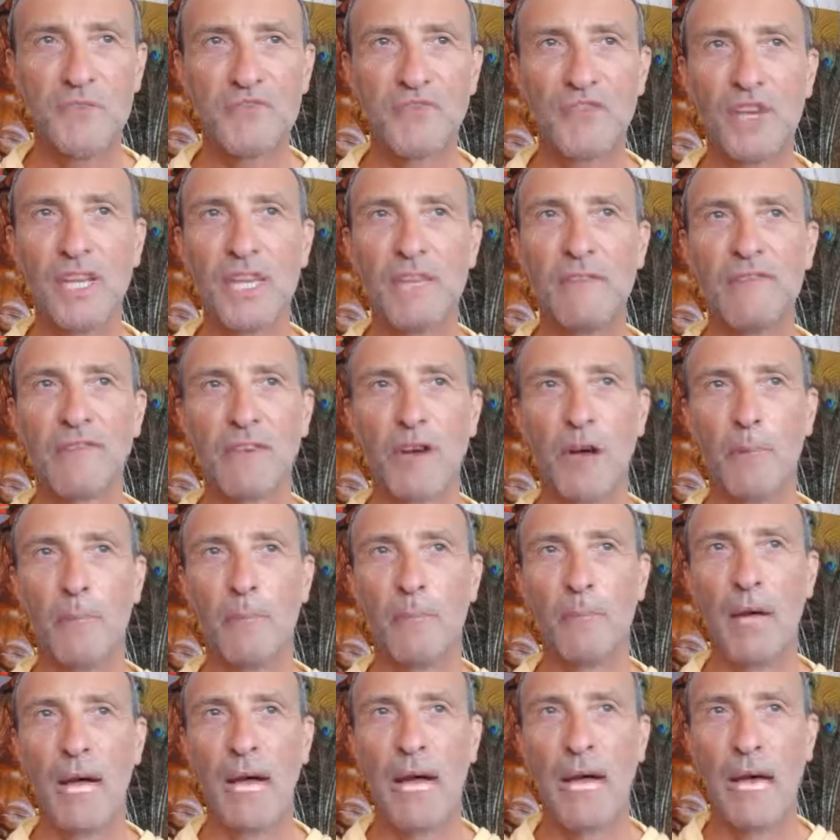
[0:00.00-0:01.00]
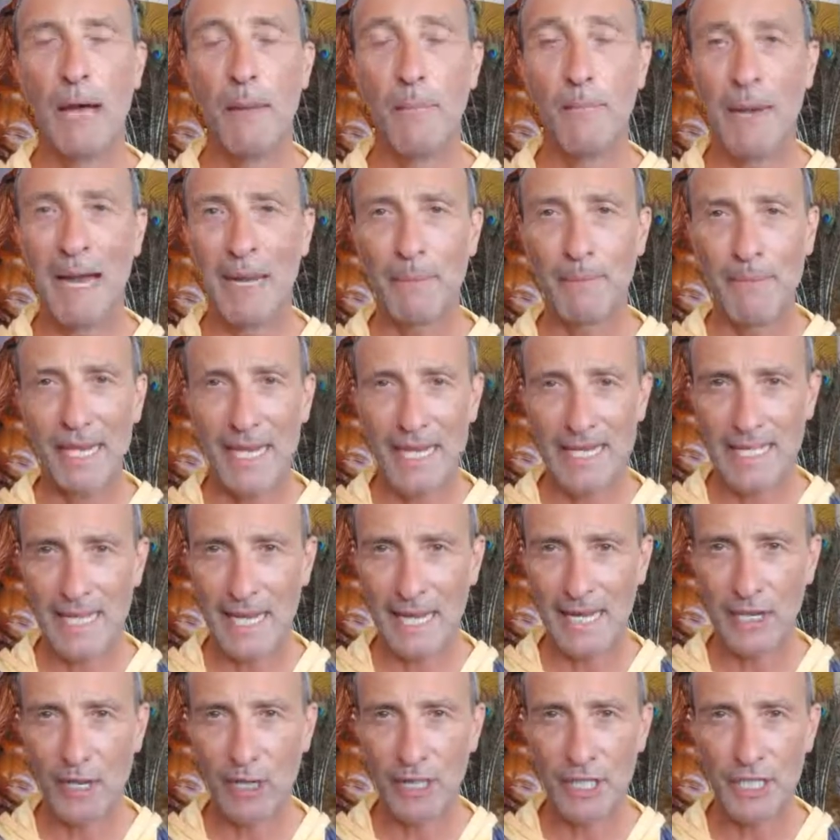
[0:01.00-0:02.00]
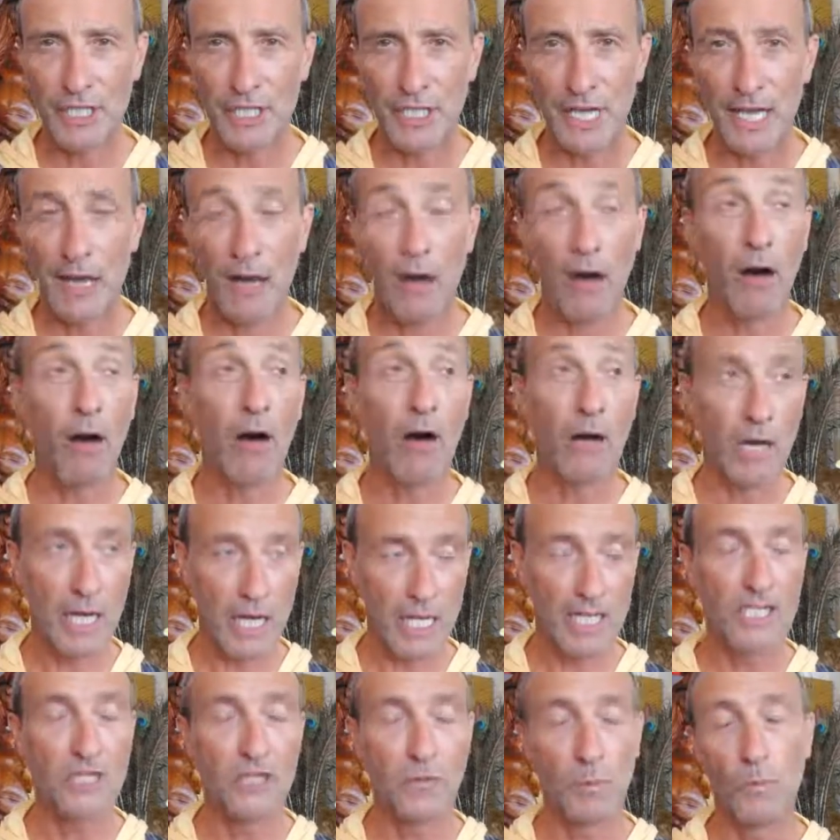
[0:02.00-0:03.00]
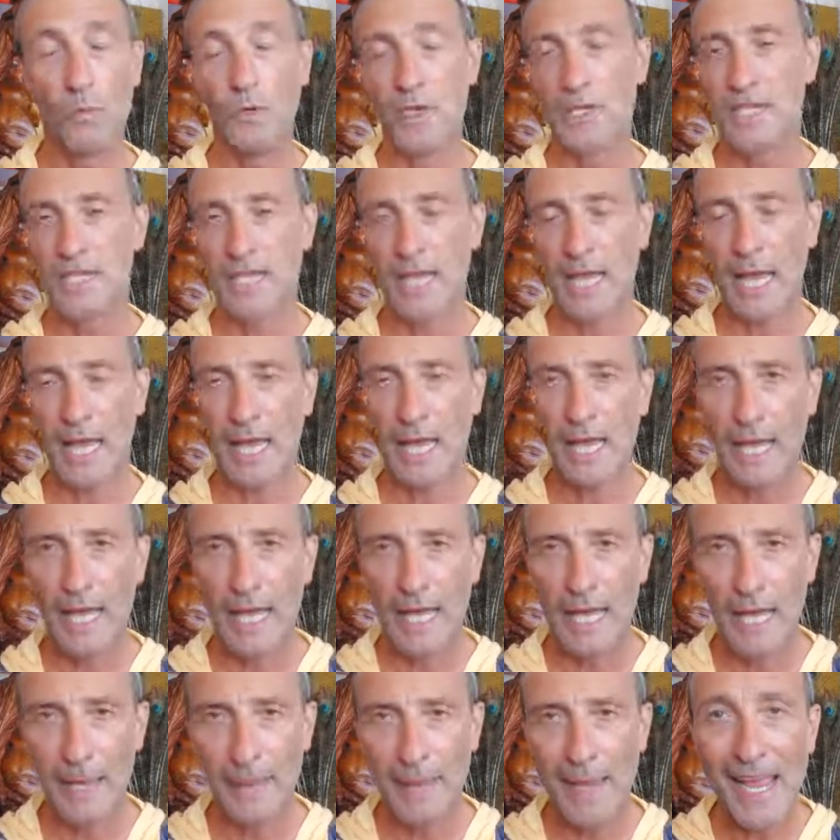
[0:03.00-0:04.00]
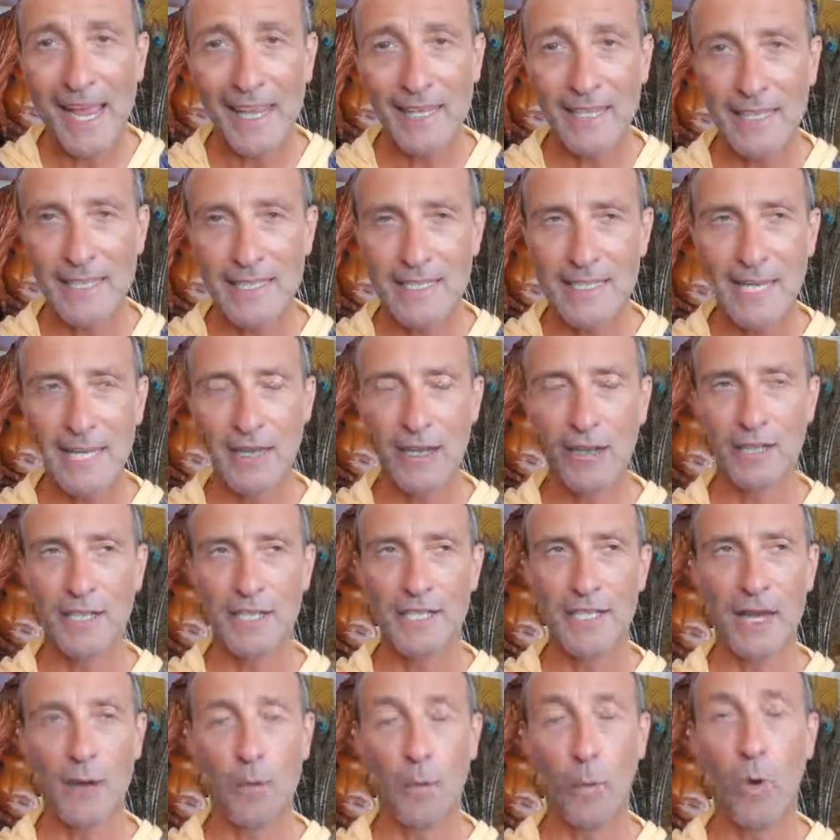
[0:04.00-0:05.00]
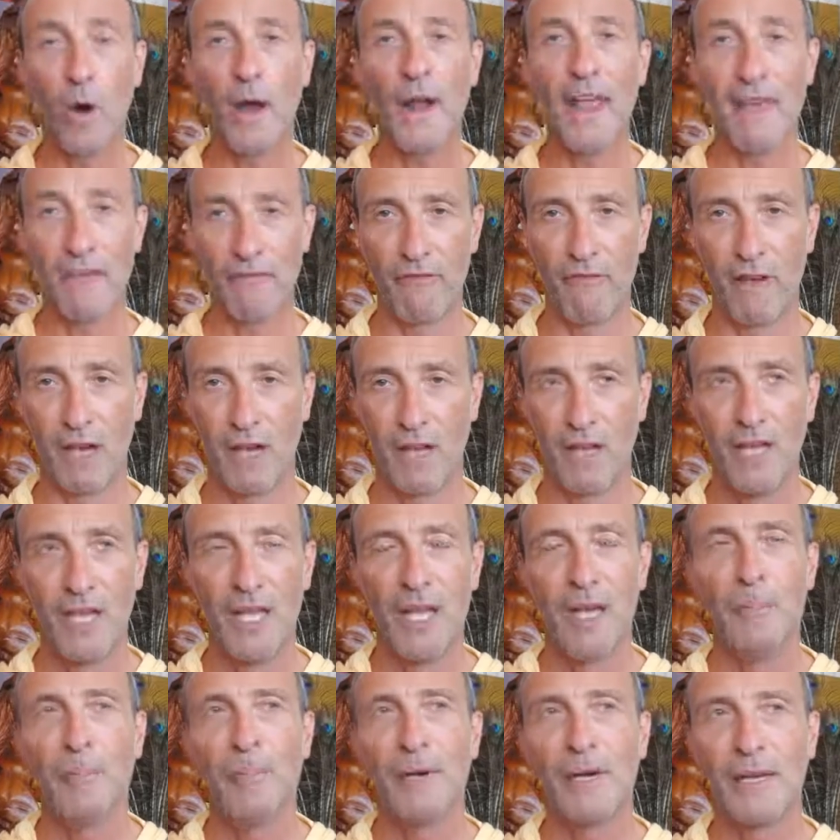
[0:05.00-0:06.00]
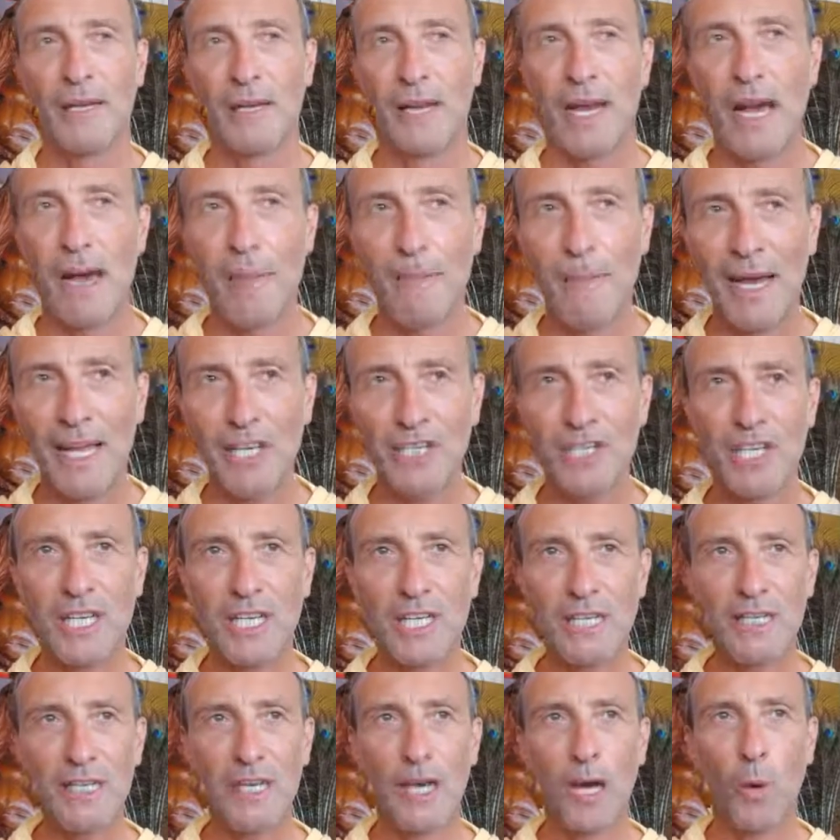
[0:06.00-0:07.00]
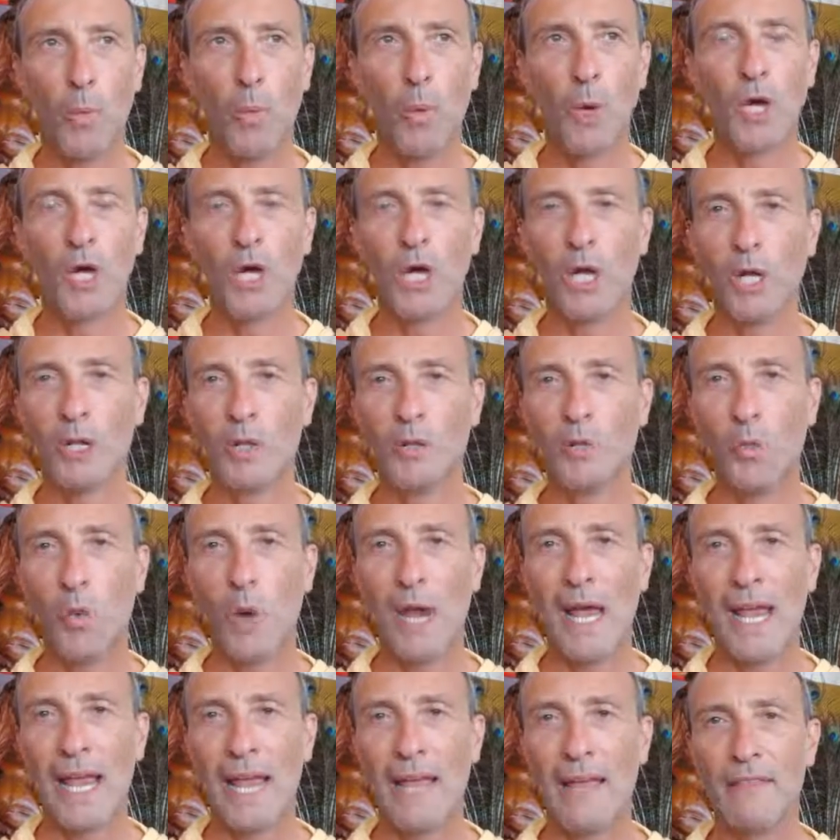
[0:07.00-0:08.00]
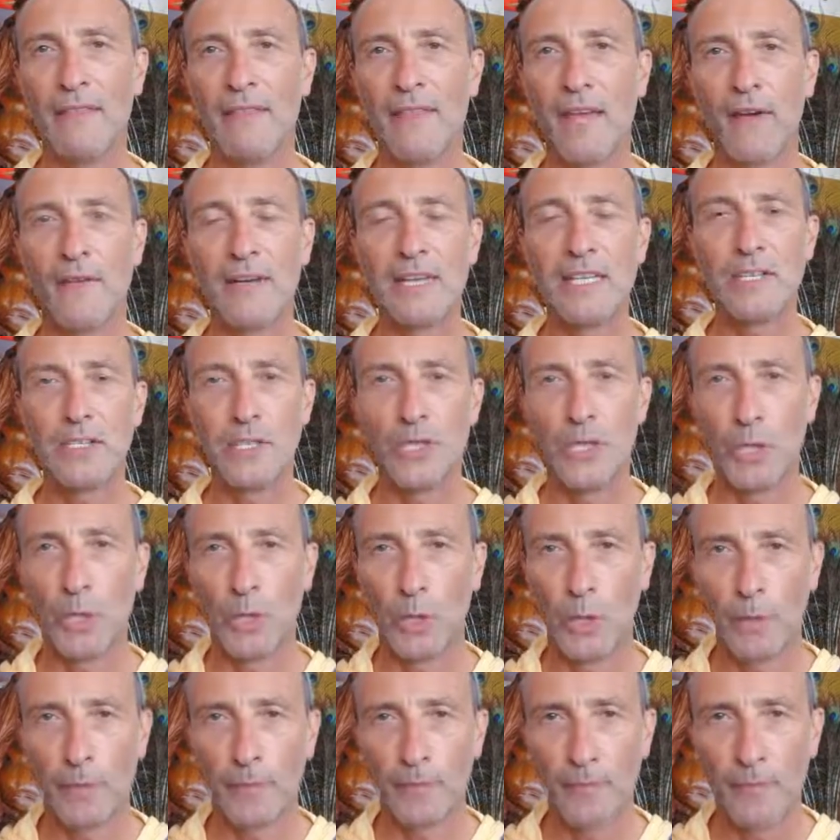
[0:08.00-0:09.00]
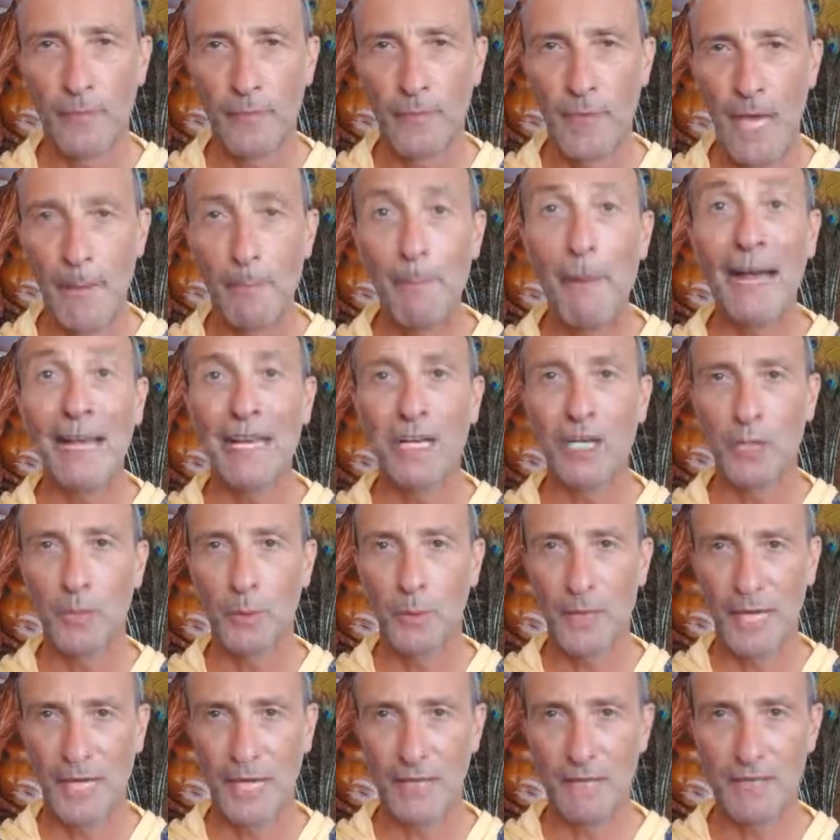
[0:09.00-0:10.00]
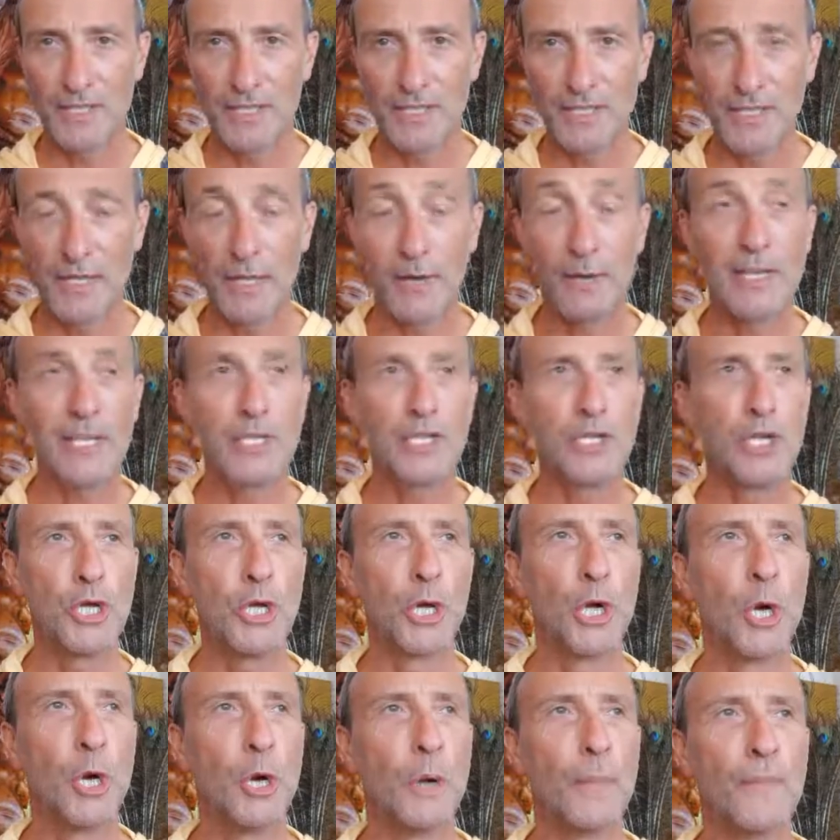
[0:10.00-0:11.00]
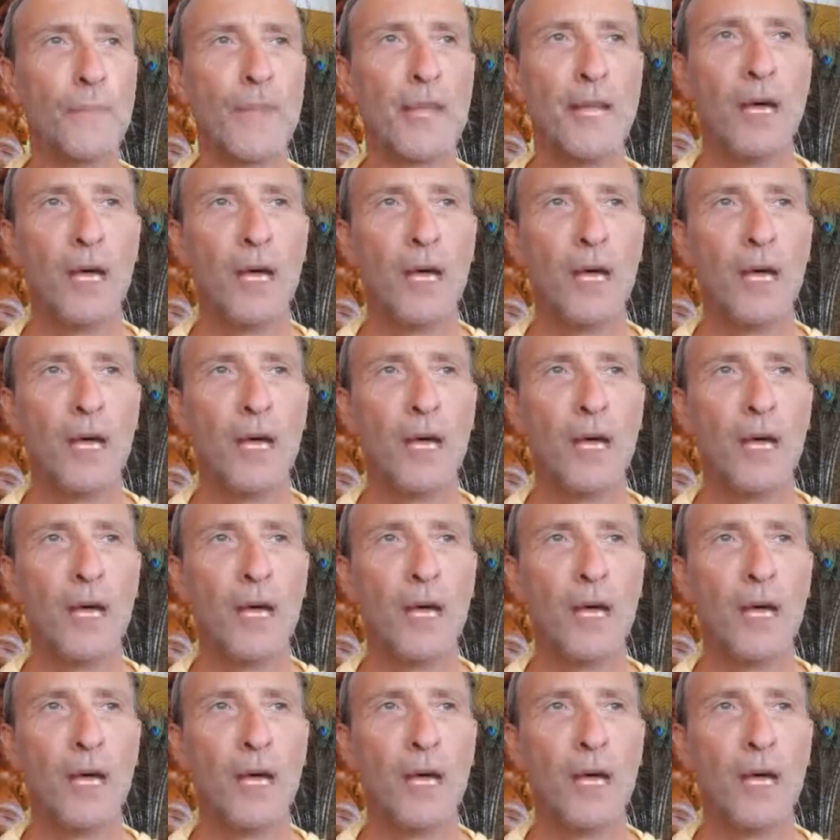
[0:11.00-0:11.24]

free from man-made technology, or as some would say, alien technology, whatever. But imagine a world where there is no microwaves, there is no